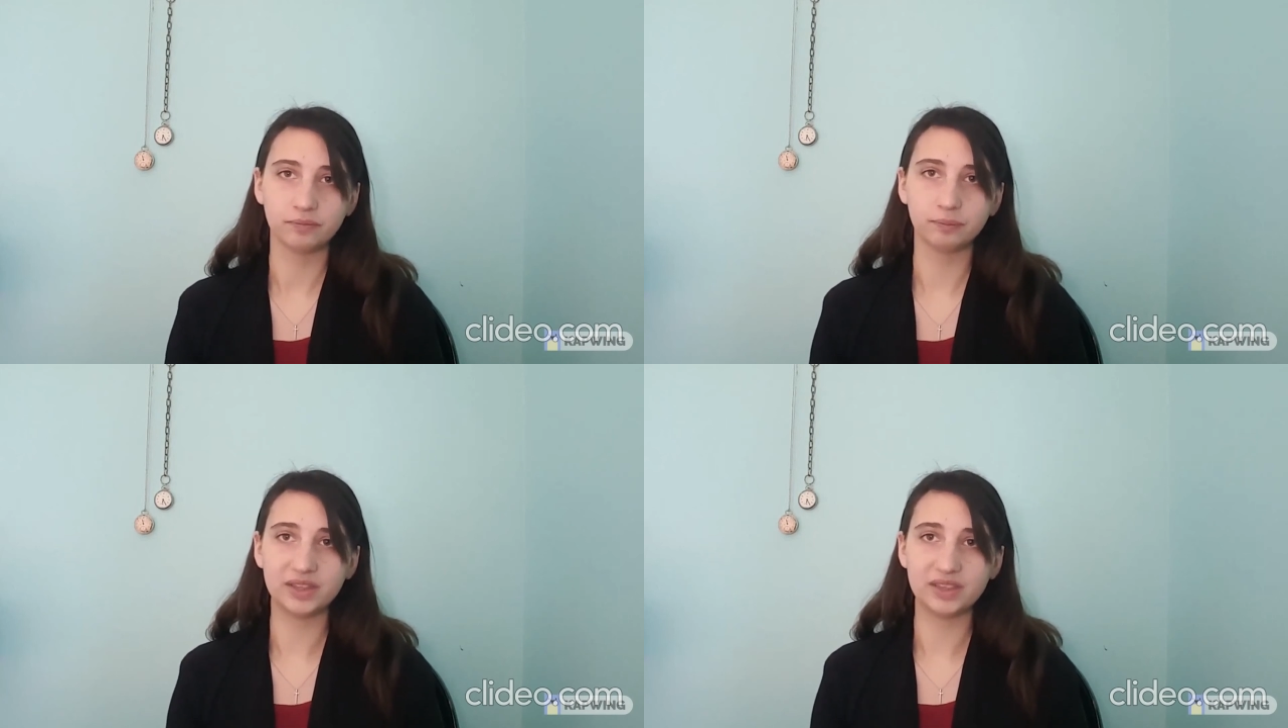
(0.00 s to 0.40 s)

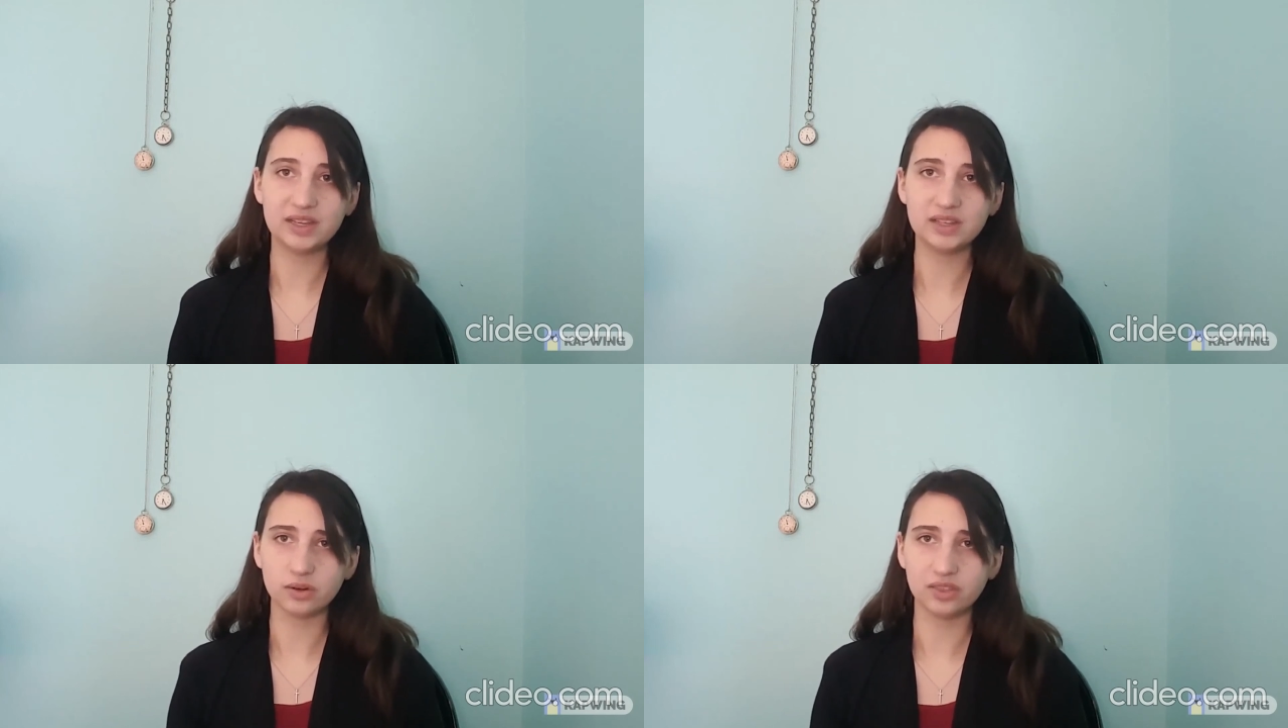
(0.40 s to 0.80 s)
But
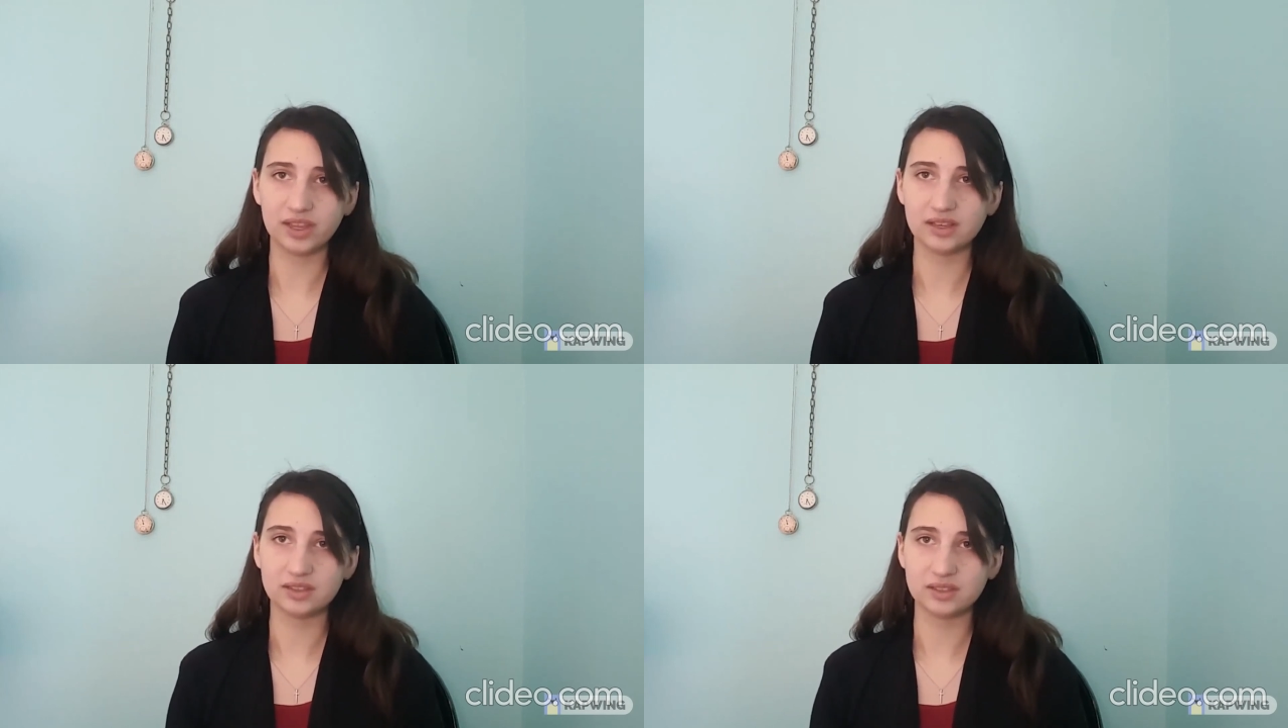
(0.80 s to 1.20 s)
these are
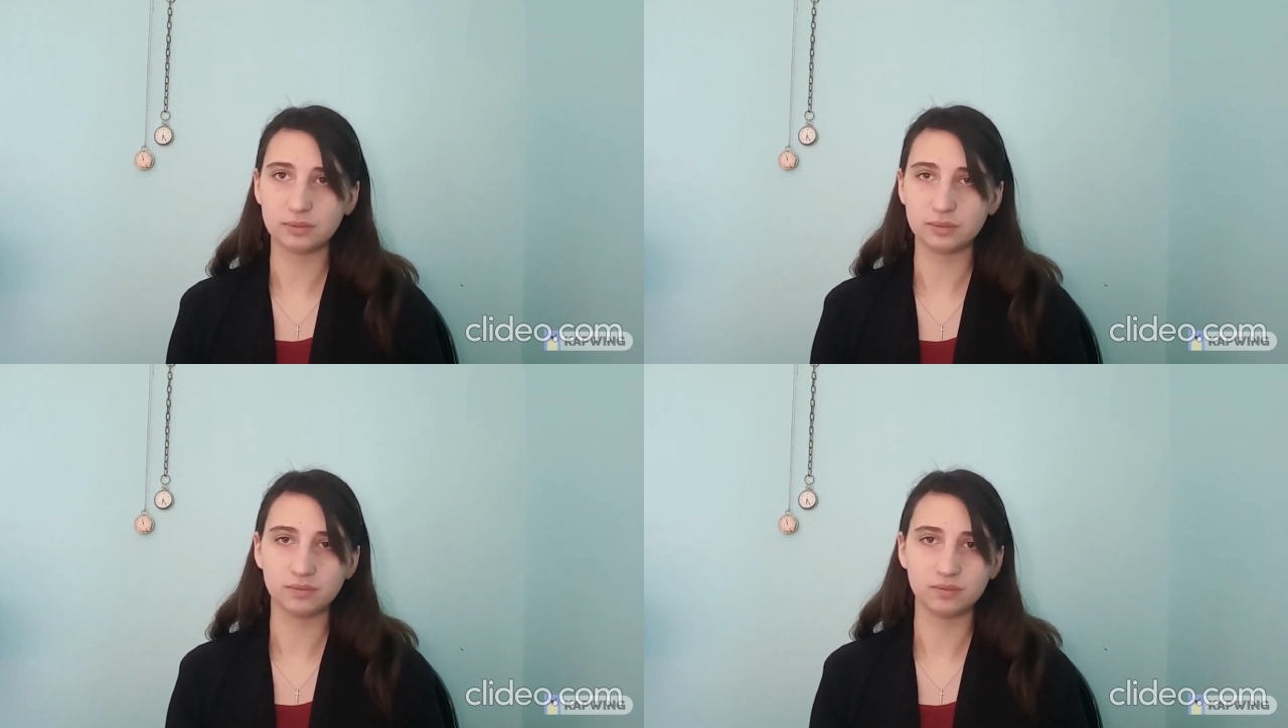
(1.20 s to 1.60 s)

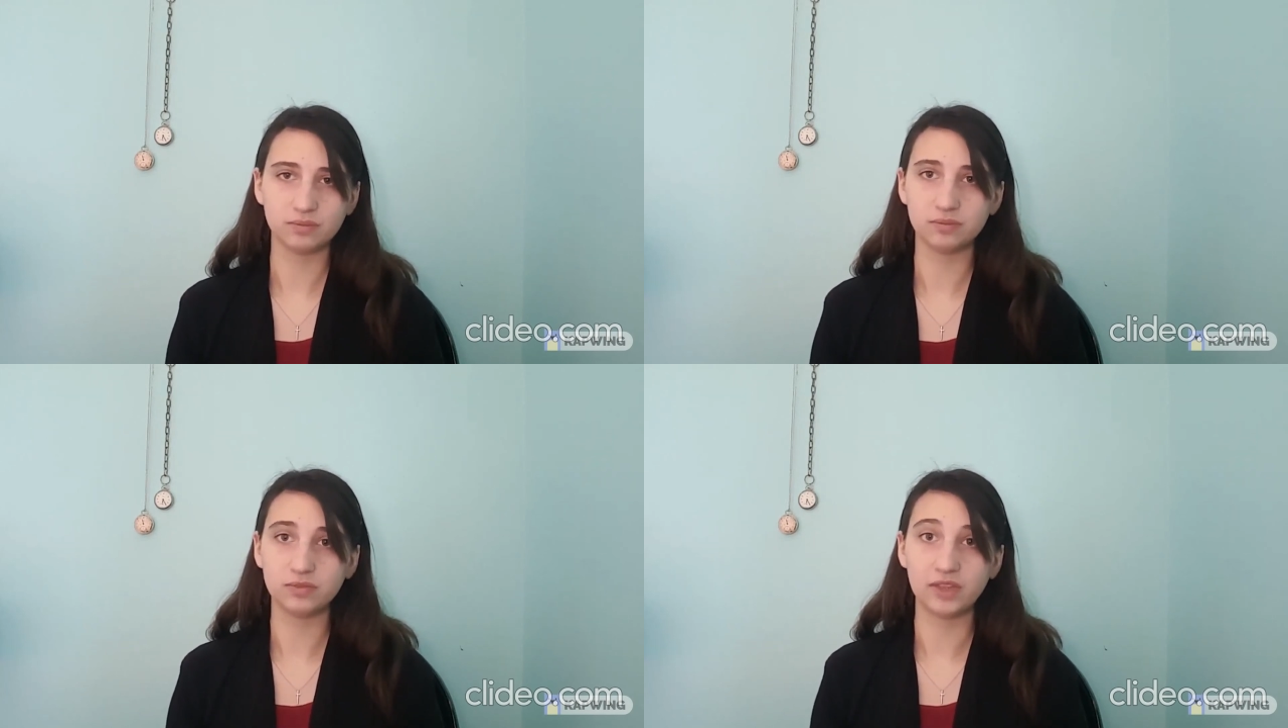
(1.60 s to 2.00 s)
things
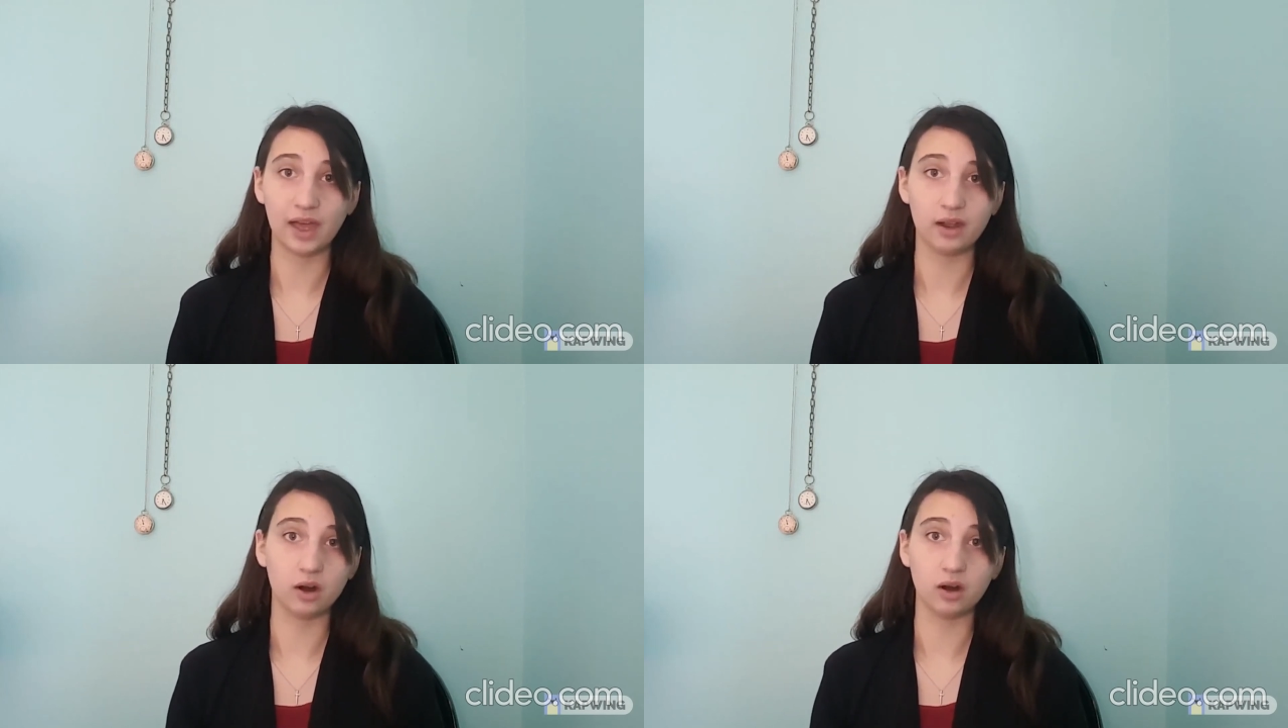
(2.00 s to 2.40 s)

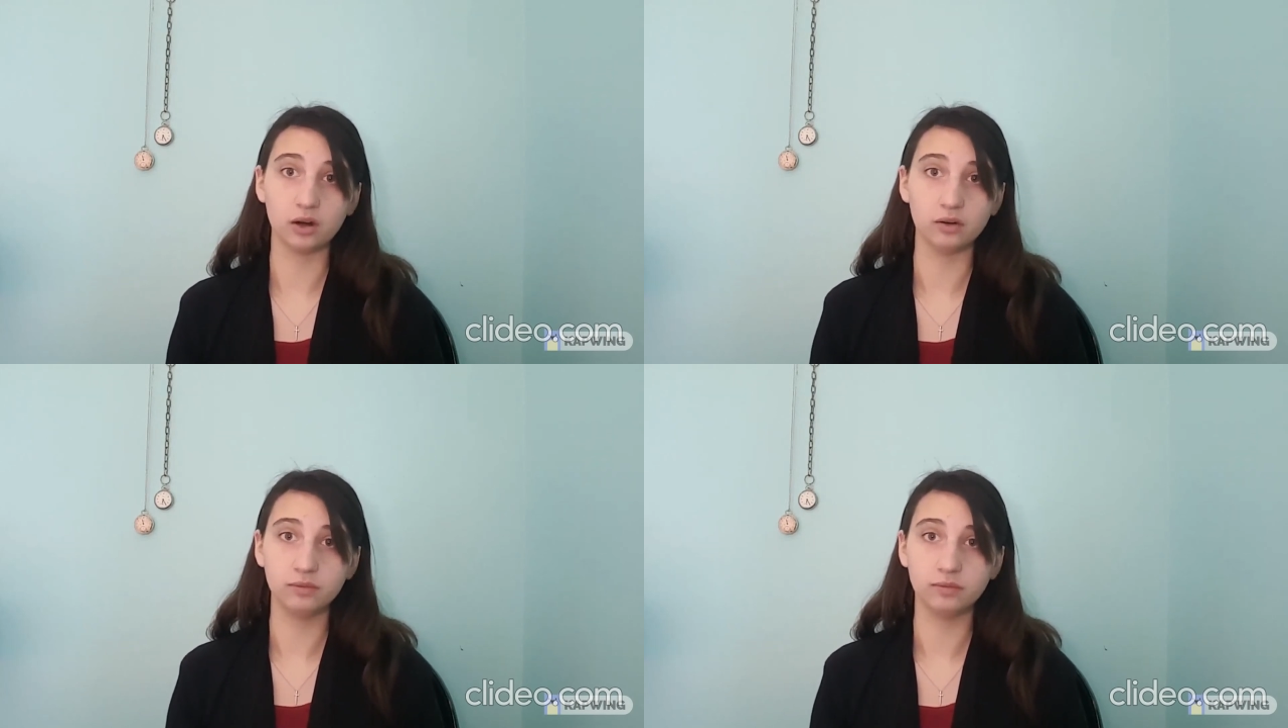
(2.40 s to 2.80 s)
that
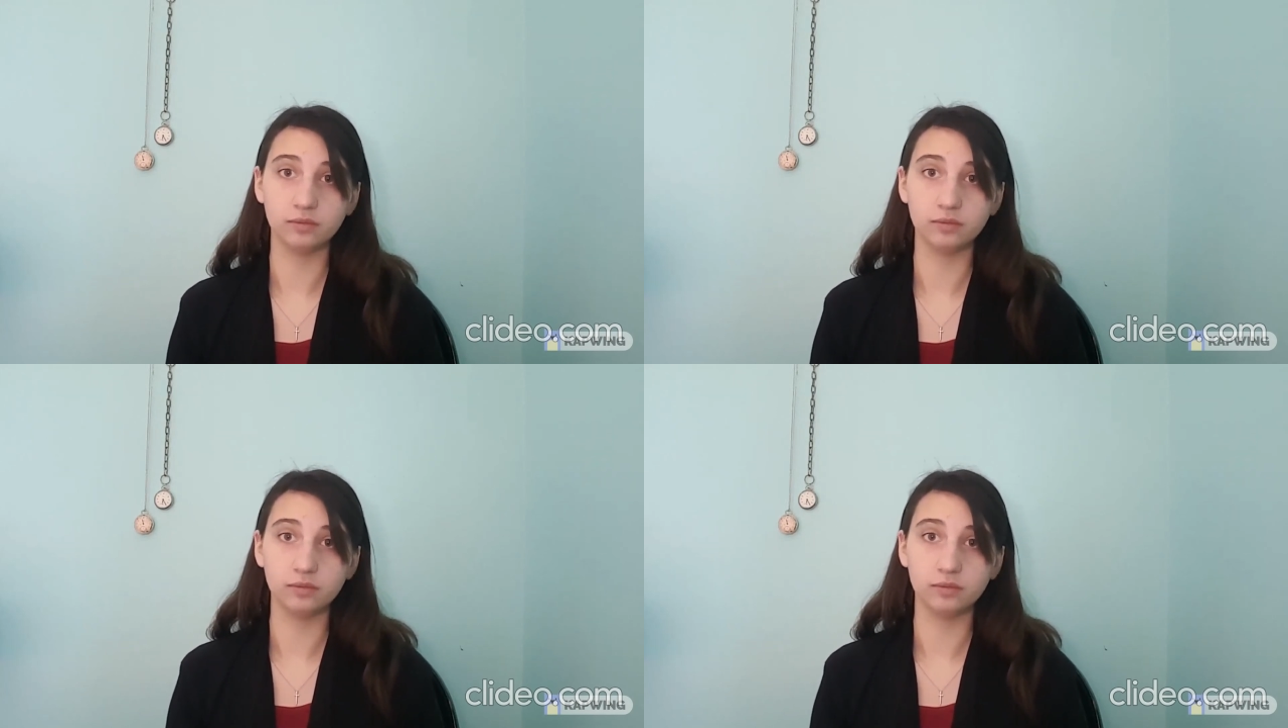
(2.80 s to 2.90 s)
are